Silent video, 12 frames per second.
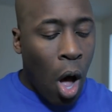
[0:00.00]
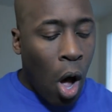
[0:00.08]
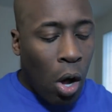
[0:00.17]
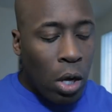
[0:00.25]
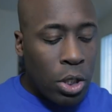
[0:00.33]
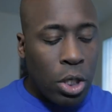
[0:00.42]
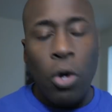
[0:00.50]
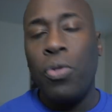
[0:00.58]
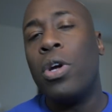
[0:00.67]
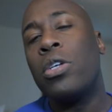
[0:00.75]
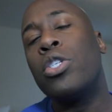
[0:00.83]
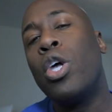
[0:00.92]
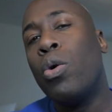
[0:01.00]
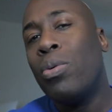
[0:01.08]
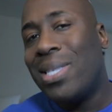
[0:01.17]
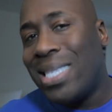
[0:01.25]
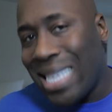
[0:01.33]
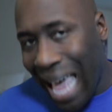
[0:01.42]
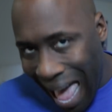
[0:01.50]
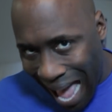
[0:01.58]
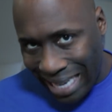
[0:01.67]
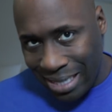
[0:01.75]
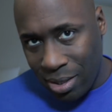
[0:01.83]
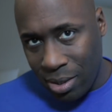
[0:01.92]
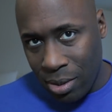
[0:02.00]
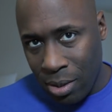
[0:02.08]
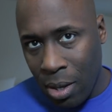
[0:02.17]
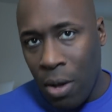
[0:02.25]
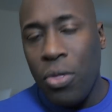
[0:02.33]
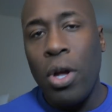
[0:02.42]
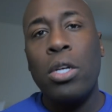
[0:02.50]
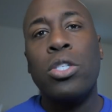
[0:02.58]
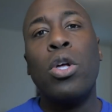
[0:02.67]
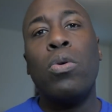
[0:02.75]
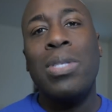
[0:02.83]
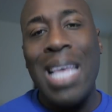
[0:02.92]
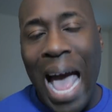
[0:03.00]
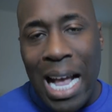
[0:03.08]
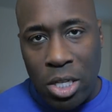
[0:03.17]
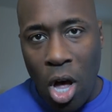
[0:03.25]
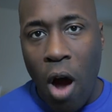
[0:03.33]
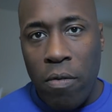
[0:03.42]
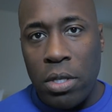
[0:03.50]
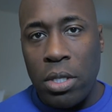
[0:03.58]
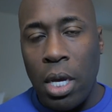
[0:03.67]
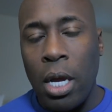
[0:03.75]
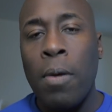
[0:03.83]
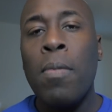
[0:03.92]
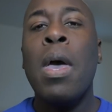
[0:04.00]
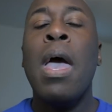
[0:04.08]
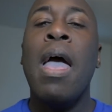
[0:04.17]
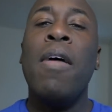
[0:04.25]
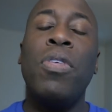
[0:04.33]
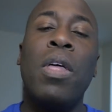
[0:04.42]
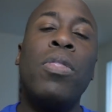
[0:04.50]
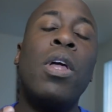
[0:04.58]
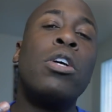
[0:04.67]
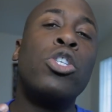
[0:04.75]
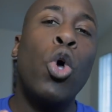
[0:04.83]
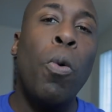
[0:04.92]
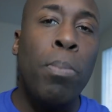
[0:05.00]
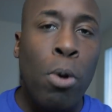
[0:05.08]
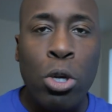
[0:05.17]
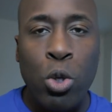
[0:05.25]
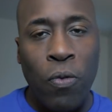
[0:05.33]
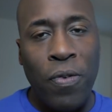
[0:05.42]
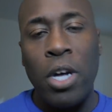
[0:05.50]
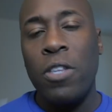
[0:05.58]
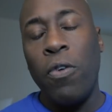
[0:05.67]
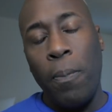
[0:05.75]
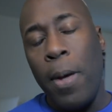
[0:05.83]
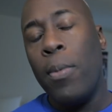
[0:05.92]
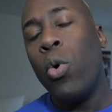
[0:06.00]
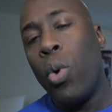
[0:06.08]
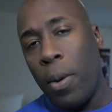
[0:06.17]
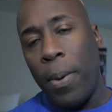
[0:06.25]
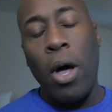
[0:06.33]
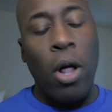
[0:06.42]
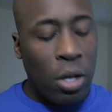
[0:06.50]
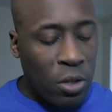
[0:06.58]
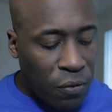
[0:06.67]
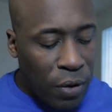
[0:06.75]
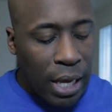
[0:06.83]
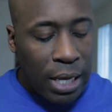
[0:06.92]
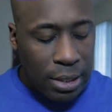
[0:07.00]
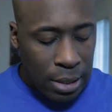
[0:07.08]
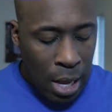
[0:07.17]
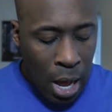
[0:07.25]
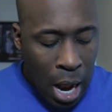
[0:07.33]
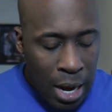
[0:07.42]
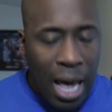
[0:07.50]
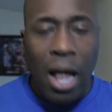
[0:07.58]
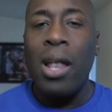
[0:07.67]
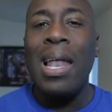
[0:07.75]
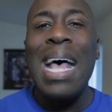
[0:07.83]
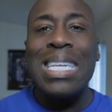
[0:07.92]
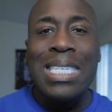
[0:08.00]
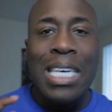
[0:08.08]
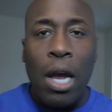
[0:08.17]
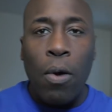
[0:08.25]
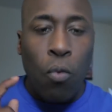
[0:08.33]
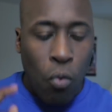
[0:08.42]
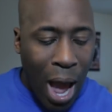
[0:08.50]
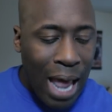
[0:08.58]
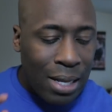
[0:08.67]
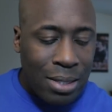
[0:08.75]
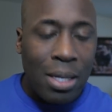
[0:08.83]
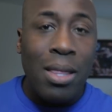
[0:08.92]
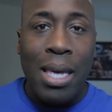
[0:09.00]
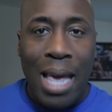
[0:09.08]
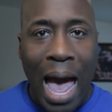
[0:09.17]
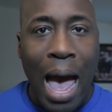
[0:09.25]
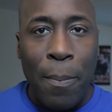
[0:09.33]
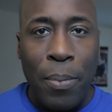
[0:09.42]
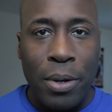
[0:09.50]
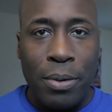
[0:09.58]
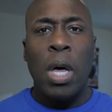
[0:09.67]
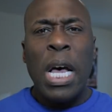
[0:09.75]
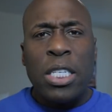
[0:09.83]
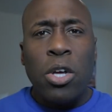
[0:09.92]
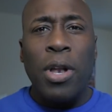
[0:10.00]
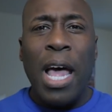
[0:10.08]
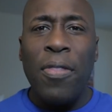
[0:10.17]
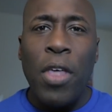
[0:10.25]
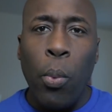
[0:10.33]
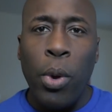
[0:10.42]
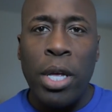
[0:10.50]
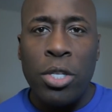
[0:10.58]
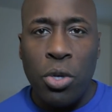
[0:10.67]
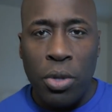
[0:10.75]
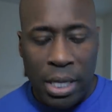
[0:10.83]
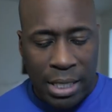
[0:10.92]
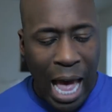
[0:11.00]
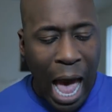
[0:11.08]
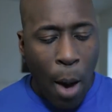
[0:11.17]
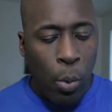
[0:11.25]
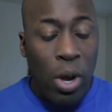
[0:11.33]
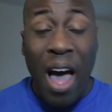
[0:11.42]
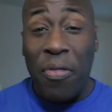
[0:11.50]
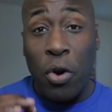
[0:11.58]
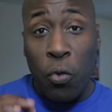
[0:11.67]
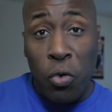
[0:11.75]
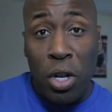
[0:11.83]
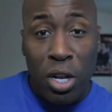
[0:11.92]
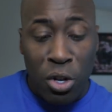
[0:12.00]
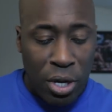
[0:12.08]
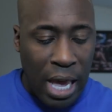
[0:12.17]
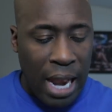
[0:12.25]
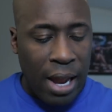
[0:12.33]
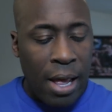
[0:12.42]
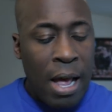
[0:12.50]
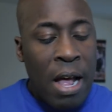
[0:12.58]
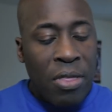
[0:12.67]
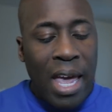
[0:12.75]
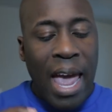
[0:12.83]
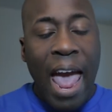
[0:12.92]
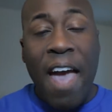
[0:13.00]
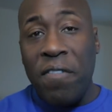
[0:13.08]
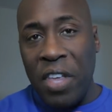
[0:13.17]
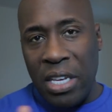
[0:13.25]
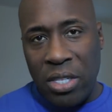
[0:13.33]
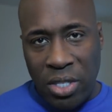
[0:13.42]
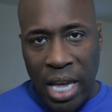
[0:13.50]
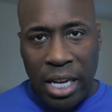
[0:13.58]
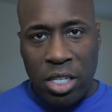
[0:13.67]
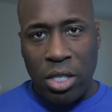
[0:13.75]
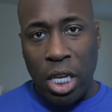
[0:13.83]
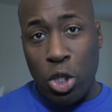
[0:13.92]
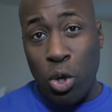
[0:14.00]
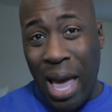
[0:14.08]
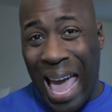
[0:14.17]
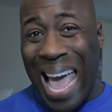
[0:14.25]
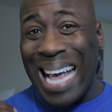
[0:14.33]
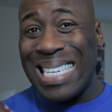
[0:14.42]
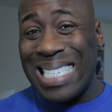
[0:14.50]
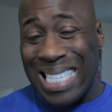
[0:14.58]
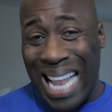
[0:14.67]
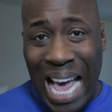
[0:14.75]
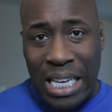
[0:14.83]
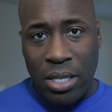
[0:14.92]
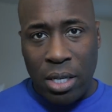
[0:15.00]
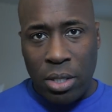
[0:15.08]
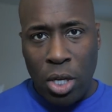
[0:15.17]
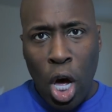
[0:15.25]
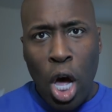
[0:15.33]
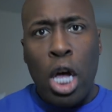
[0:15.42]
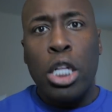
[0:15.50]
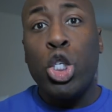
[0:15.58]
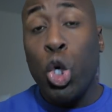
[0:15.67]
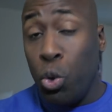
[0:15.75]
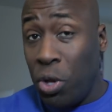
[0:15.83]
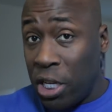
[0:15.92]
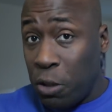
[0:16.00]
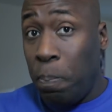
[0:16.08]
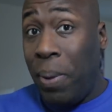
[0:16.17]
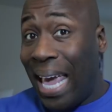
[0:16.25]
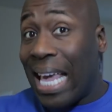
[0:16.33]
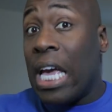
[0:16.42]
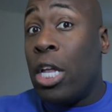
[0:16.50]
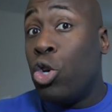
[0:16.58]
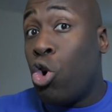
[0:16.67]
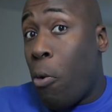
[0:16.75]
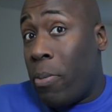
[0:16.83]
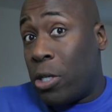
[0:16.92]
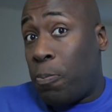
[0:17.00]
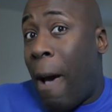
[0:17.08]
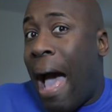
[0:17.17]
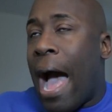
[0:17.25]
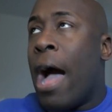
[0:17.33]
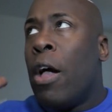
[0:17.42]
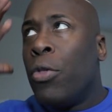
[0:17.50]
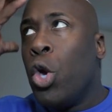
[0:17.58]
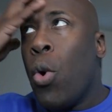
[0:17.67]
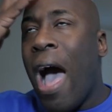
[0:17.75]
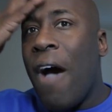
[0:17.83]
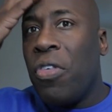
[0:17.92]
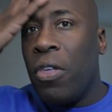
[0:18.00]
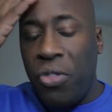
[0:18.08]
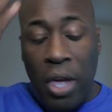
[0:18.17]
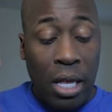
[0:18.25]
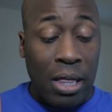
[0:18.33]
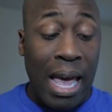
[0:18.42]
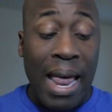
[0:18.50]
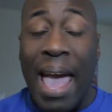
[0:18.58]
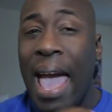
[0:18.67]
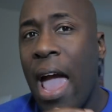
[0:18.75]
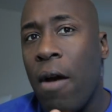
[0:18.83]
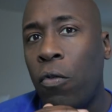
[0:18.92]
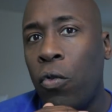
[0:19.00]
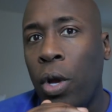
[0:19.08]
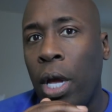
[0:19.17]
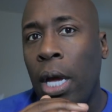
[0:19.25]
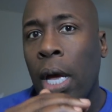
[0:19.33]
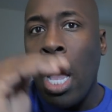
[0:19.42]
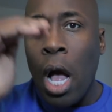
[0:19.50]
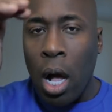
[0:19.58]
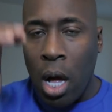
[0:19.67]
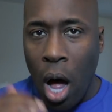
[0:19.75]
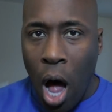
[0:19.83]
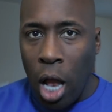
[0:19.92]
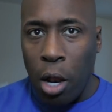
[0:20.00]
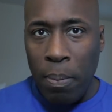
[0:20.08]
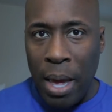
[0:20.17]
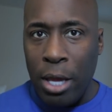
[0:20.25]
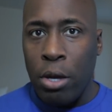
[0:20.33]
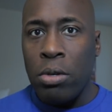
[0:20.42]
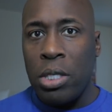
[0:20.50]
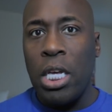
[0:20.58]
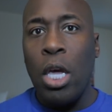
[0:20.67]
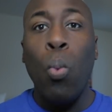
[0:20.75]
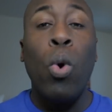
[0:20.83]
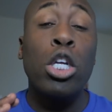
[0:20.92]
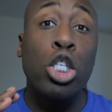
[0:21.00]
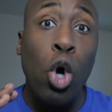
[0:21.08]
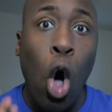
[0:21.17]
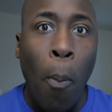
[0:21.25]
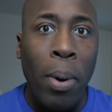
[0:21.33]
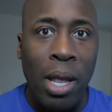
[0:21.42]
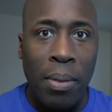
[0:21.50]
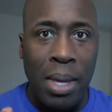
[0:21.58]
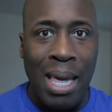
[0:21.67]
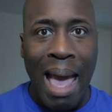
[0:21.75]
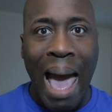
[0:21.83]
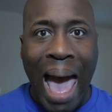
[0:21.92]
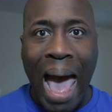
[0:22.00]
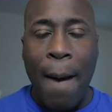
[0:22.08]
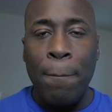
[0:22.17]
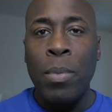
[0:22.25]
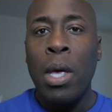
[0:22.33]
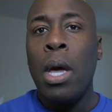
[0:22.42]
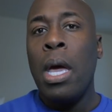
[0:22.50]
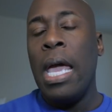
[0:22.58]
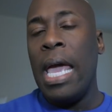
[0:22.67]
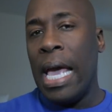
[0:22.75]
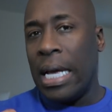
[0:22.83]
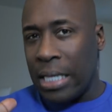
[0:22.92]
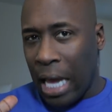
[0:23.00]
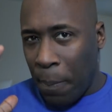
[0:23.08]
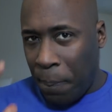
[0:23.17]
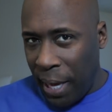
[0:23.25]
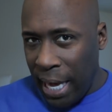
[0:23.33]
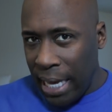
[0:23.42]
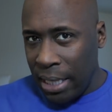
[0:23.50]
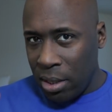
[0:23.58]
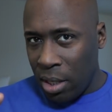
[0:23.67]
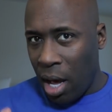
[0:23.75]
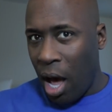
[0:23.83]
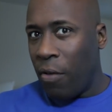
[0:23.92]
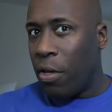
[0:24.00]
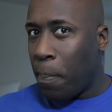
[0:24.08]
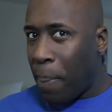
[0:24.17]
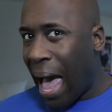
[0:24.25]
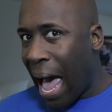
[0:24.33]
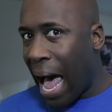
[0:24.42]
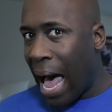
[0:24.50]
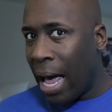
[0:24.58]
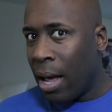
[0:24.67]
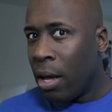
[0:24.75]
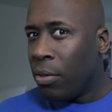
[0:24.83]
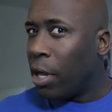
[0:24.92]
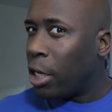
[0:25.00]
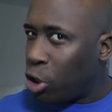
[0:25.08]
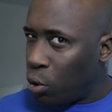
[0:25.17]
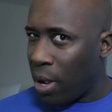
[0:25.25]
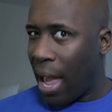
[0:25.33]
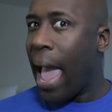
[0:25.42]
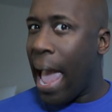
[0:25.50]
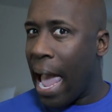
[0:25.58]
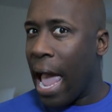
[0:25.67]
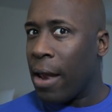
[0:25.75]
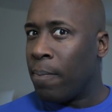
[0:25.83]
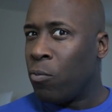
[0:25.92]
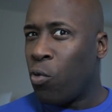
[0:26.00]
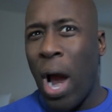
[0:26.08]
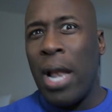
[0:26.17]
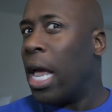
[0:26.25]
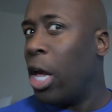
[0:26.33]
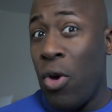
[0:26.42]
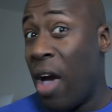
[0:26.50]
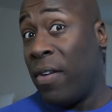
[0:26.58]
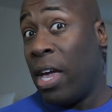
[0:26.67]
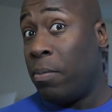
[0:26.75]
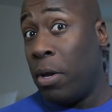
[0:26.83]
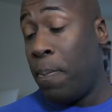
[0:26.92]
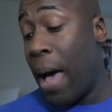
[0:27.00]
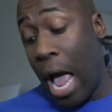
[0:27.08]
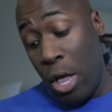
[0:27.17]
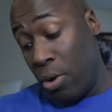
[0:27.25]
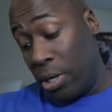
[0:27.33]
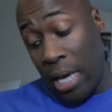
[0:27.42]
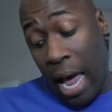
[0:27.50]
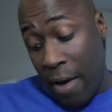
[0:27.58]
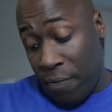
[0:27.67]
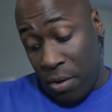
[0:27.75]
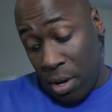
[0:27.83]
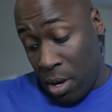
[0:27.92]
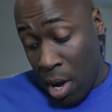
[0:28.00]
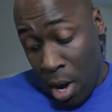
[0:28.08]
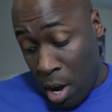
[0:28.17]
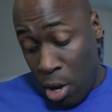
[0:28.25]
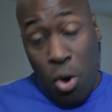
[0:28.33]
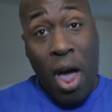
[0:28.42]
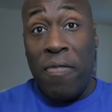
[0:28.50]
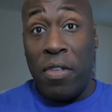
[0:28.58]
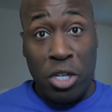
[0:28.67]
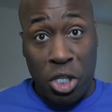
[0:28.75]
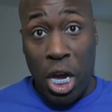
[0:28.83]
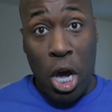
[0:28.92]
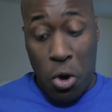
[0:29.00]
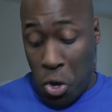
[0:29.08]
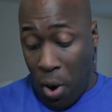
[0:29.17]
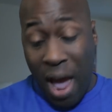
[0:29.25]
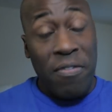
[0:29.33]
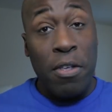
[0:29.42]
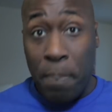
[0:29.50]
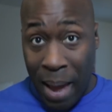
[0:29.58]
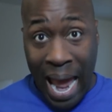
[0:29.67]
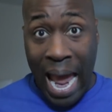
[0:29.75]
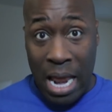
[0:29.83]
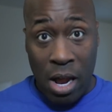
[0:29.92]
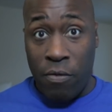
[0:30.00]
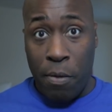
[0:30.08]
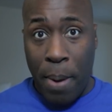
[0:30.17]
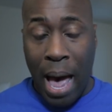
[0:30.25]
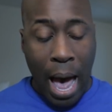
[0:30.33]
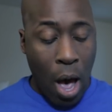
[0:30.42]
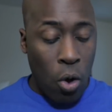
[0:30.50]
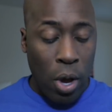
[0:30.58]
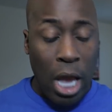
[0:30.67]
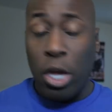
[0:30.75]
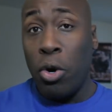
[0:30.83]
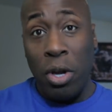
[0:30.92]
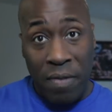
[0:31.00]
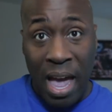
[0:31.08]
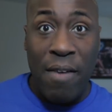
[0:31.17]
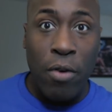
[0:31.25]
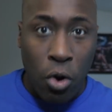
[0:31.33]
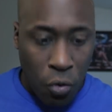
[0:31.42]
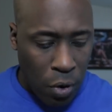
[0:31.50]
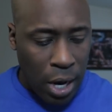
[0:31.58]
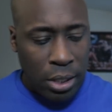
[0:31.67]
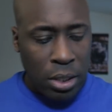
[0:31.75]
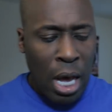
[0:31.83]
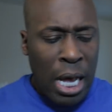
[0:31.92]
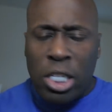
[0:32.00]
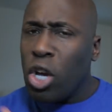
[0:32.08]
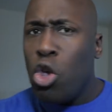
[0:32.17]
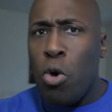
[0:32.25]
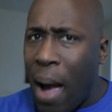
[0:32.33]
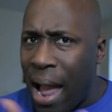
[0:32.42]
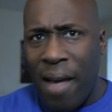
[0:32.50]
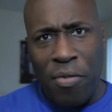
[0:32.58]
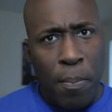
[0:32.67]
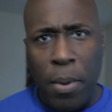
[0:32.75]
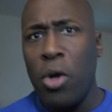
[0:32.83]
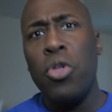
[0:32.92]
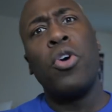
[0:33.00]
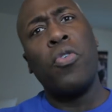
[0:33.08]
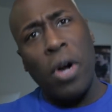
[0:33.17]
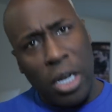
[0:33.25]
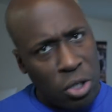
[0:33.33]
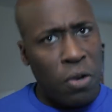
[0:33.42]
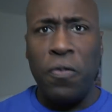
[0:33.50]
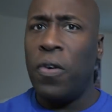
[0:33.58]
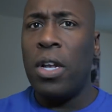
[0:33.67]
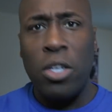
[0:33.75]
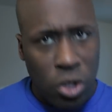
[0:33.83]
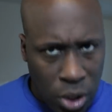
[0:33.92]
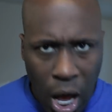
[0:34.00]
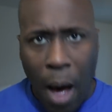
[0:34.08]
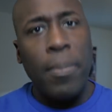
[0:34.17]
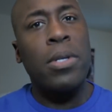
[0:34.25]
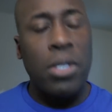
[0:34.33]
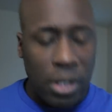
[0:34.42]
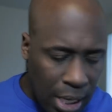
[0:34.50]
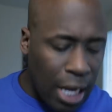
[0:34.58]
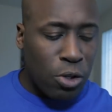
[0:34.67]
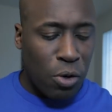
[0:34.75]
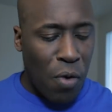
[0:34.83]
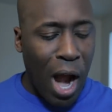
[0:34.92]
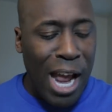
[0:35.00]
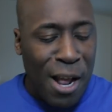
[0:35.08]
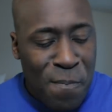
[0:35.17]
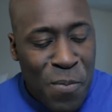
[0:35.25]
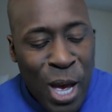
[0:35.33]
Also, there's no tax. There's no tax harvesting. And then there's no mutual funds for people who want to pay all those fees. Now, let's get right into the app. So now that we're into this app, we have to really look at it. They have these sections that you can add slices to this big, enormous pie. You have to think that every column that you see once you open up the app is a piece of the pie that you can add. Right now you have an empty pie. You just have the you have the shell, you have the pan of a pie, okay? You don't even have a crust. So you might have to build your crust, your fillings, your toppings, etc., right?